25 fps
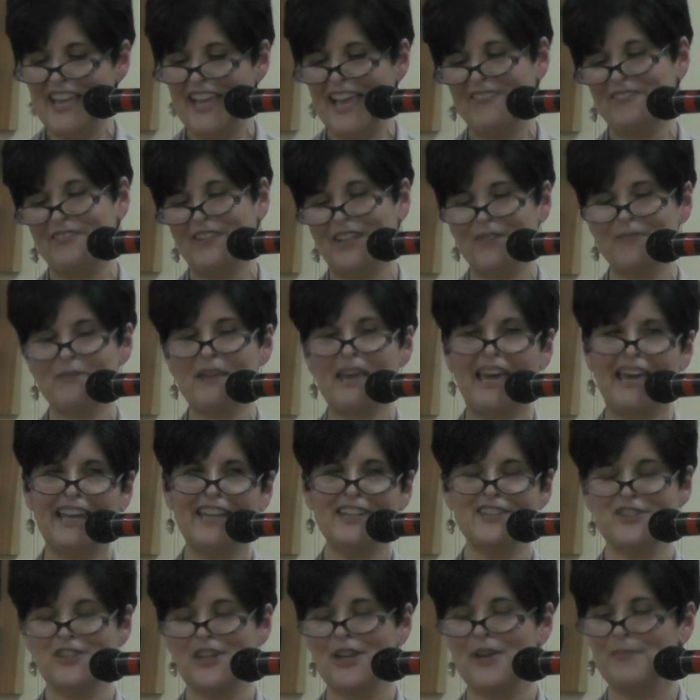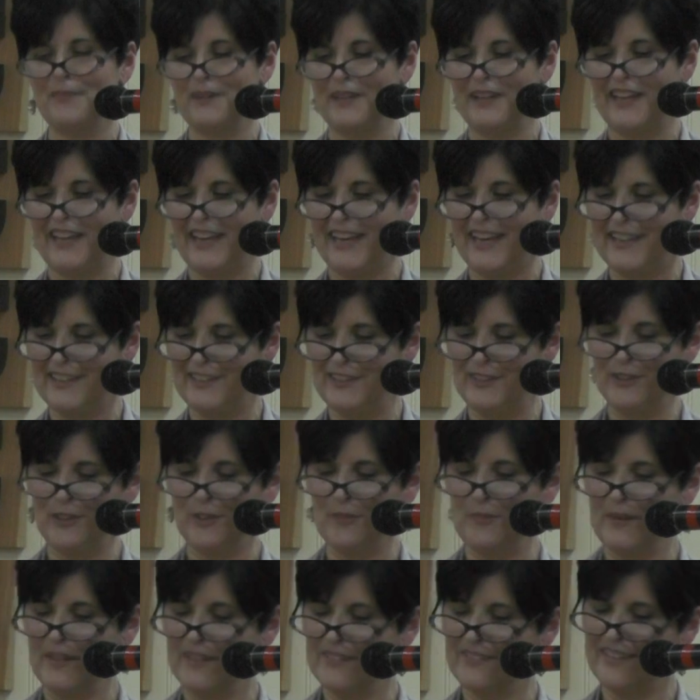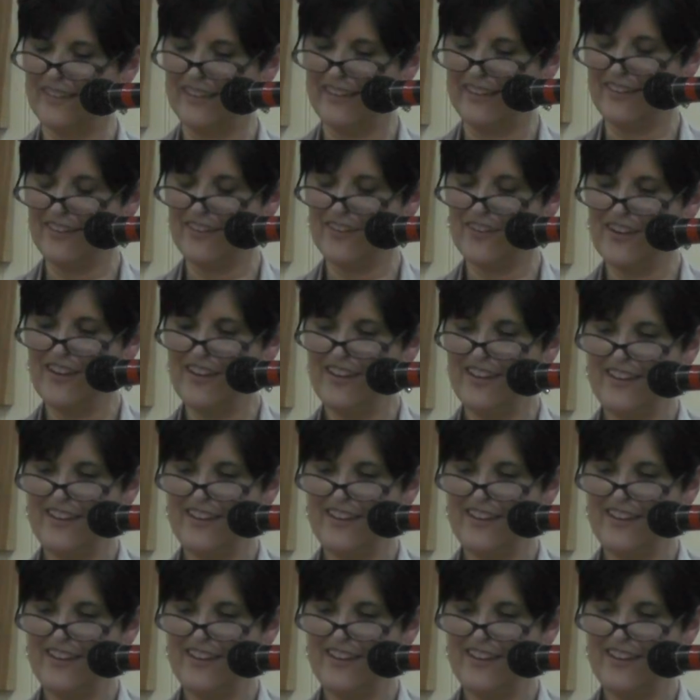And I'm kind of jumping ahead a little bit there.